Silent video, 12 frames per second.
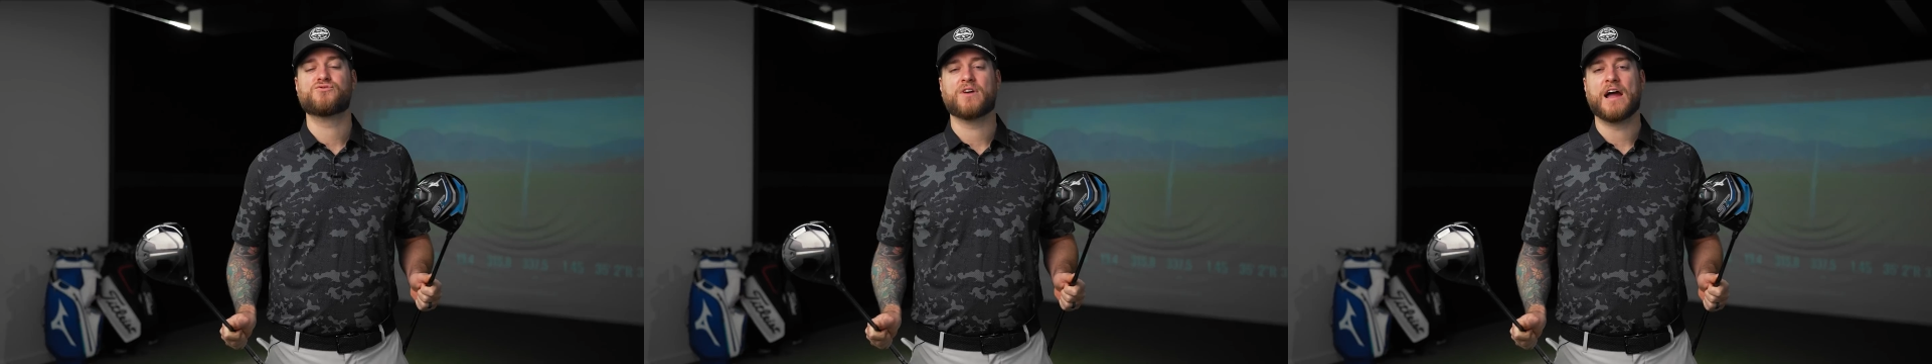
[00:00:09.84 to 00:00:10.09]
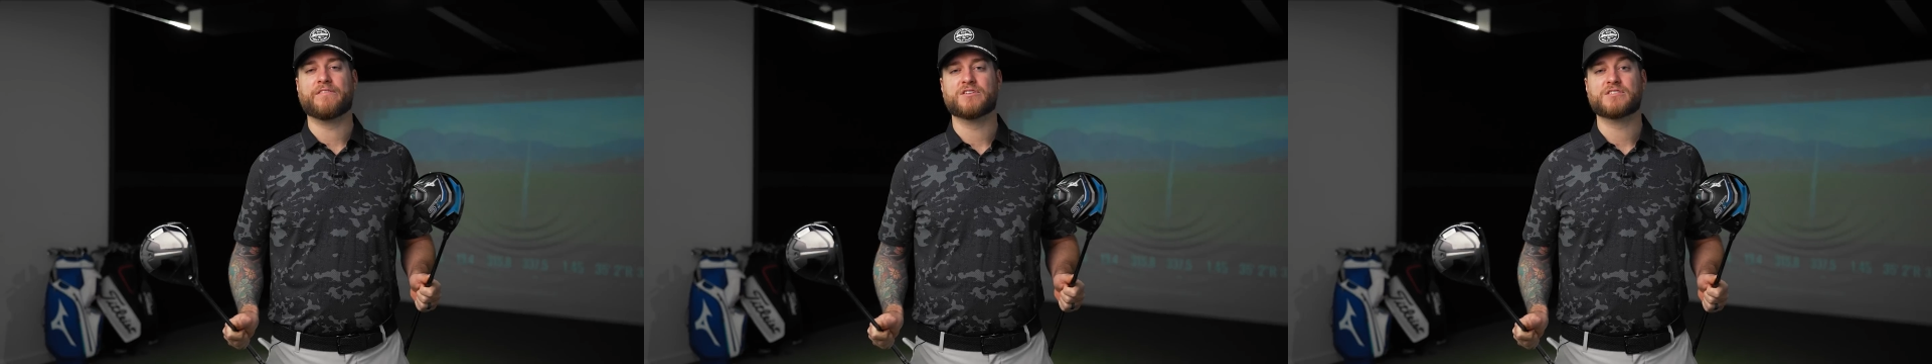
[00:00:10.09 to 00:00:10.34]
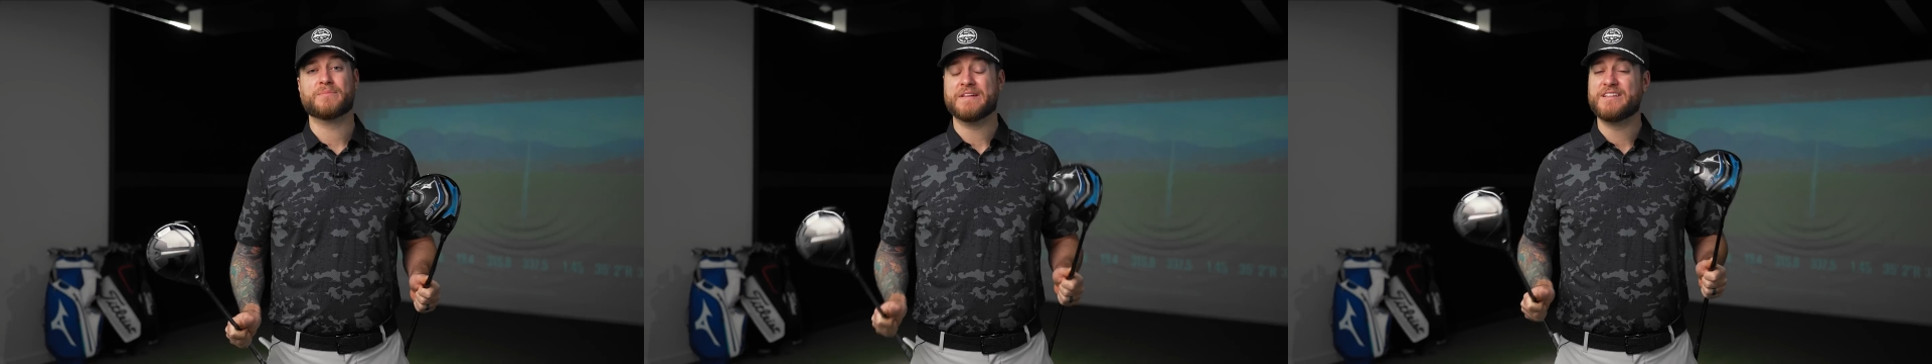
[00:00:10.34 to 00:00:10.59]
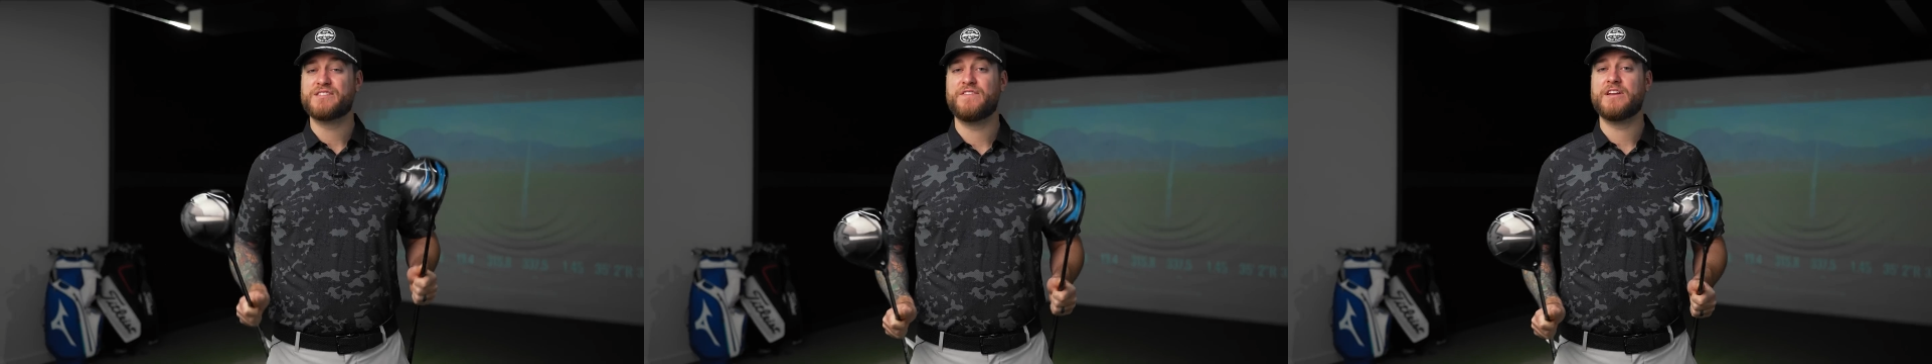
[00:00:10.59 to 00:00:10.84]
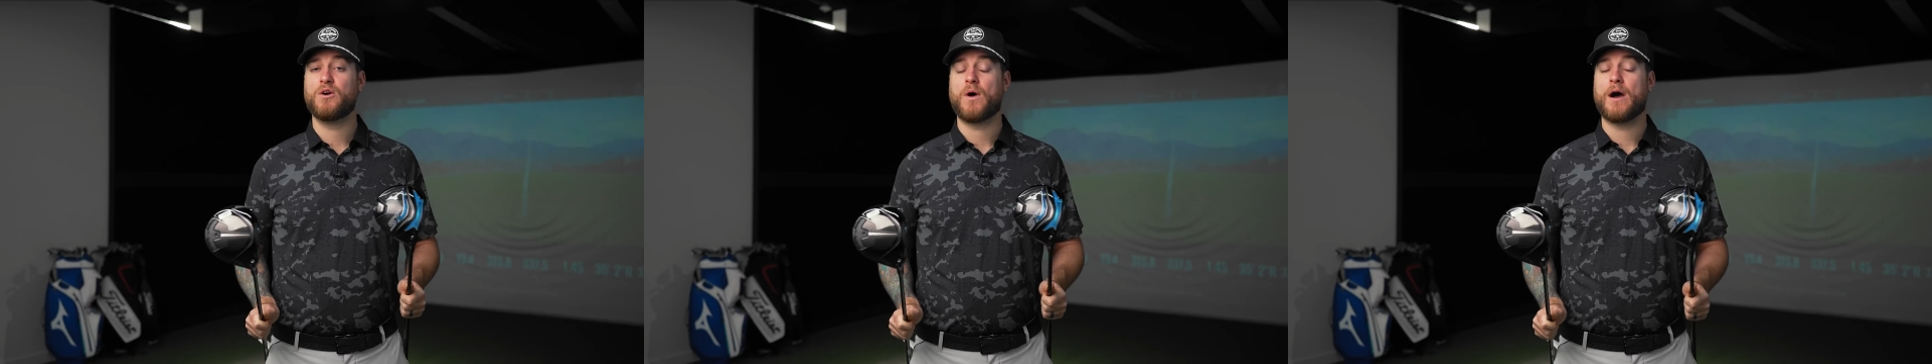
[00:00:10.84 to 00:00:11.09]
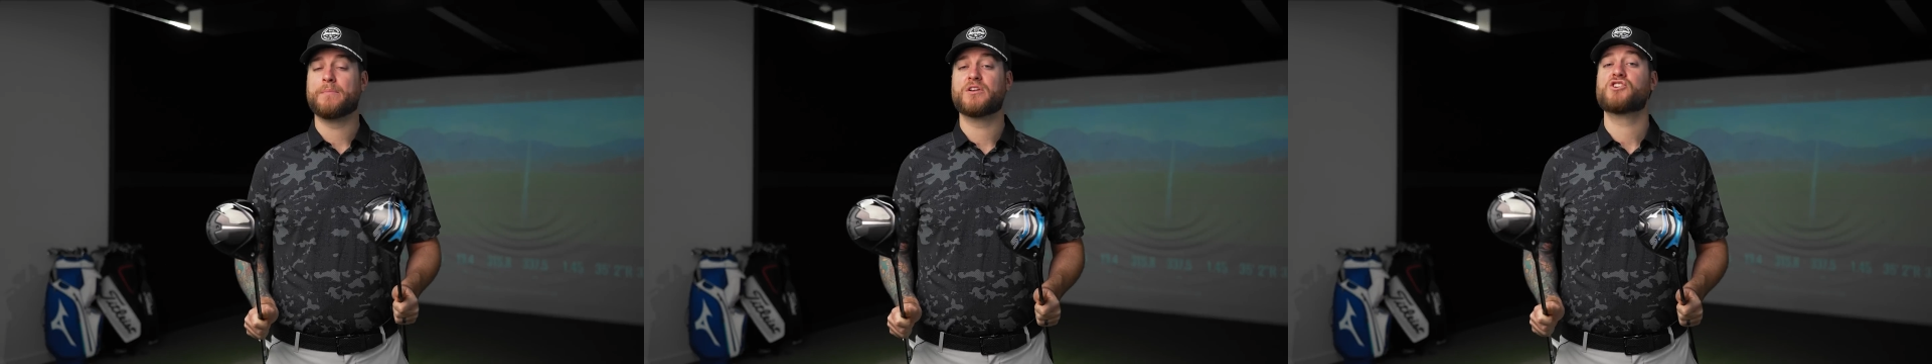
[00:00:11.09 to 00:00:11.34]
drivers. But in this video,
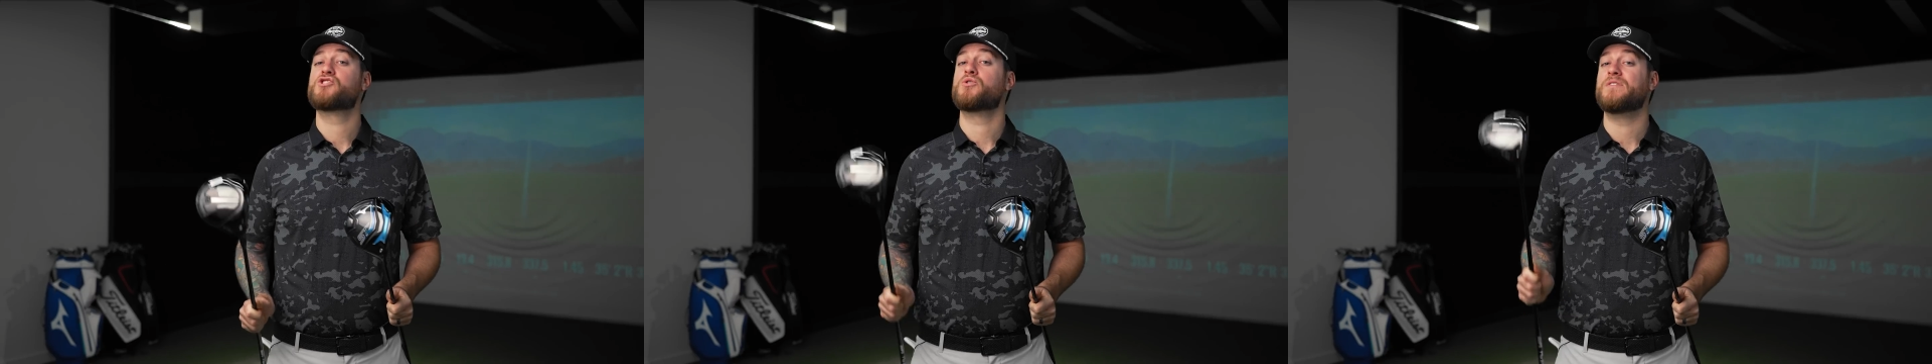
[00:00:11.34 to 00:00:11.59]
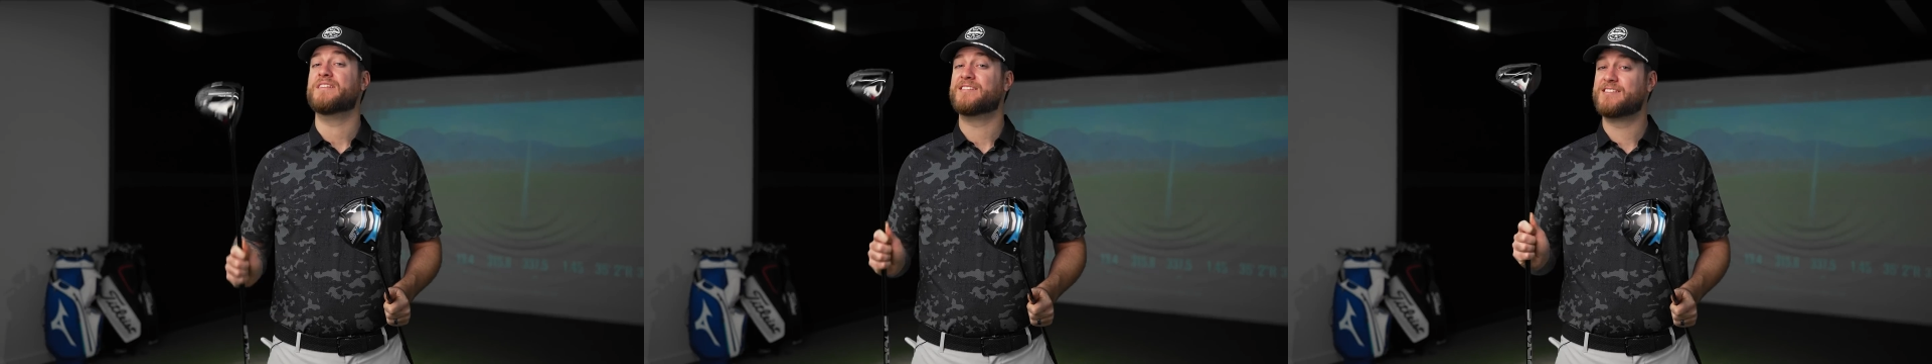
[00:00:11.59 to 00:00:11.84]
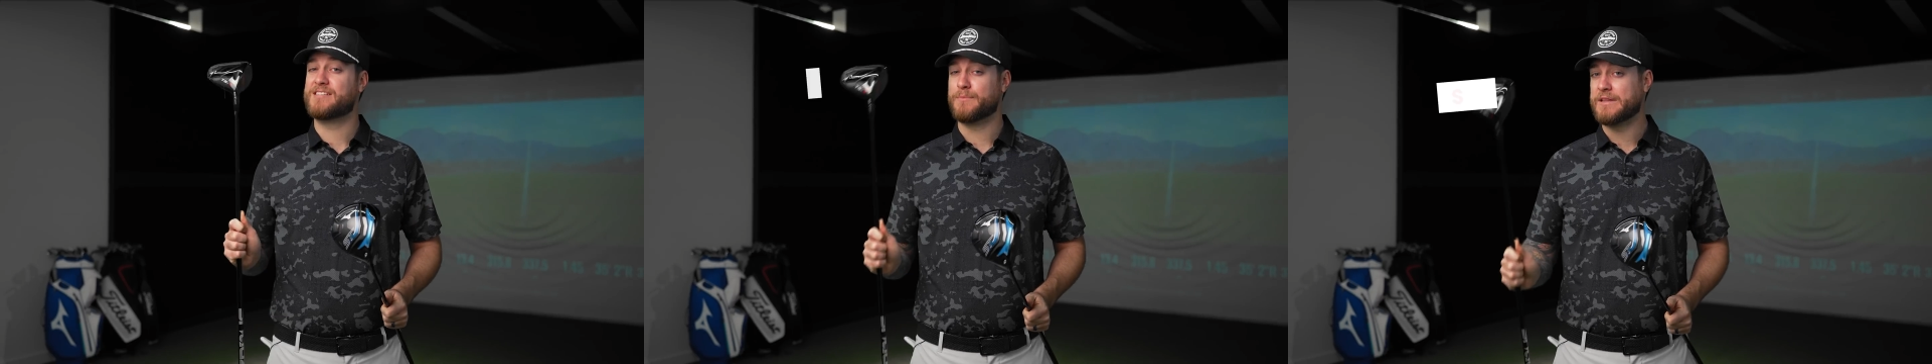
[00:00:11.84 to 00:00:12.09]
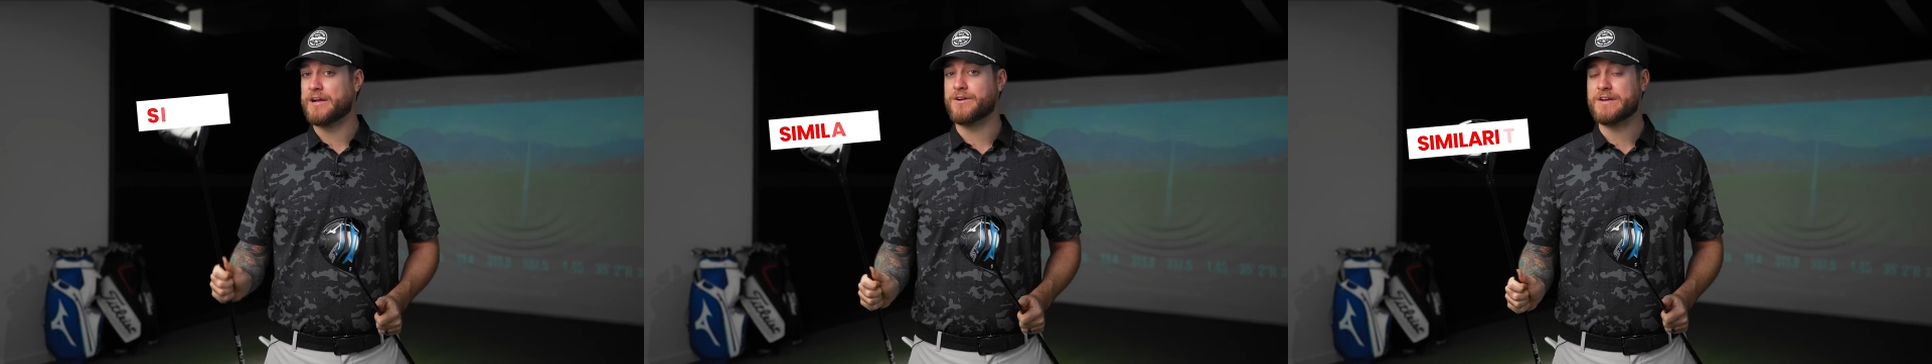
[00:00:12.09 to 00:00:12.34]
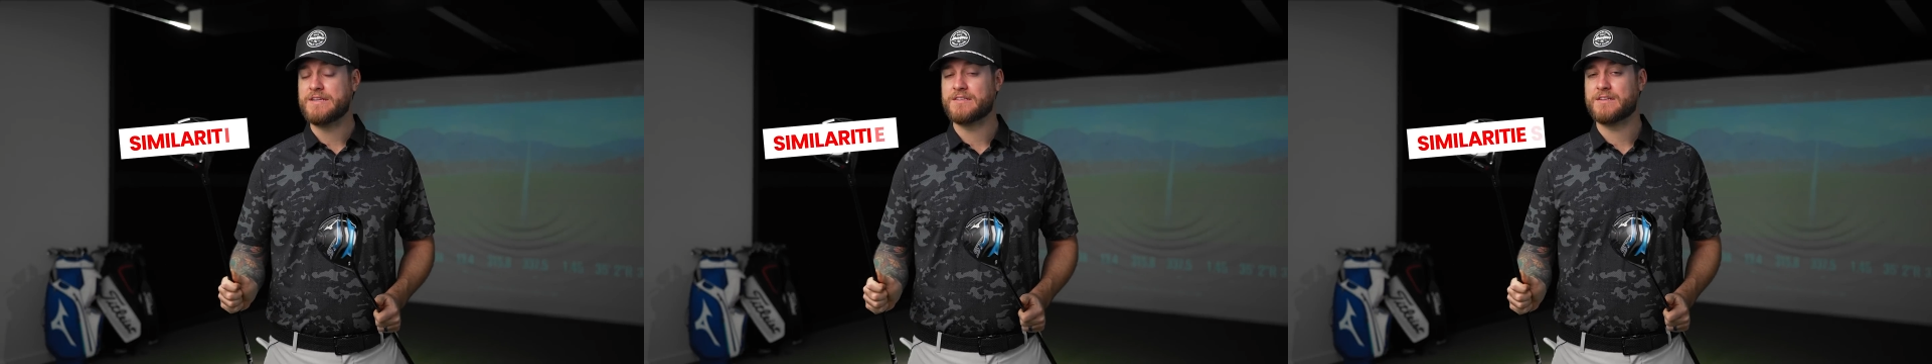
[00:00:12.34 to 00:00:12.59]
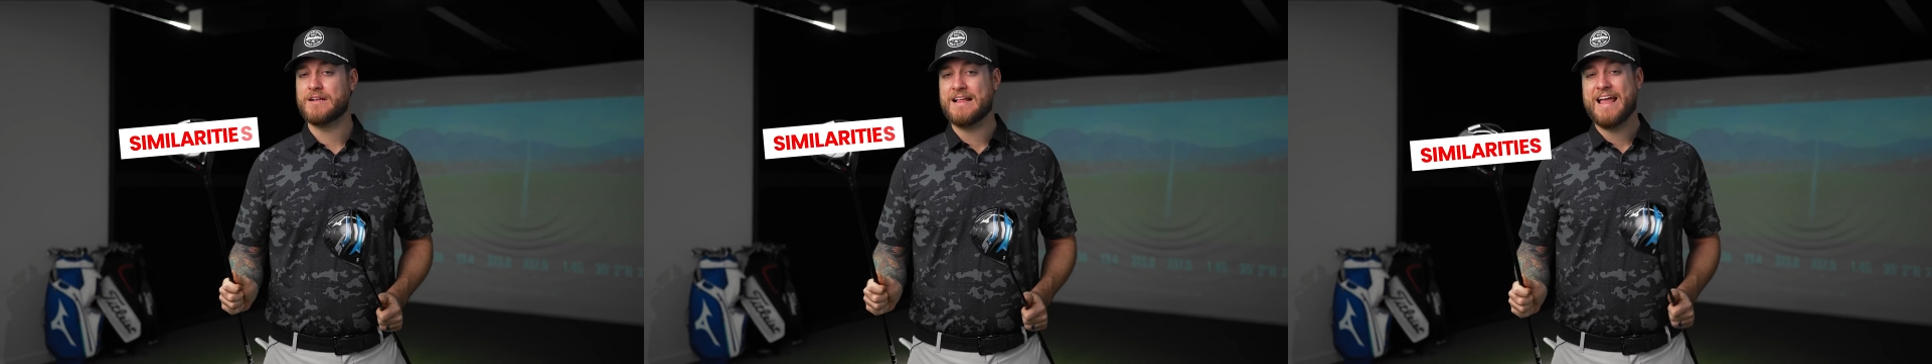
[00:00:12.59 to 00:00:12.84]
I'm gonna show you the similarities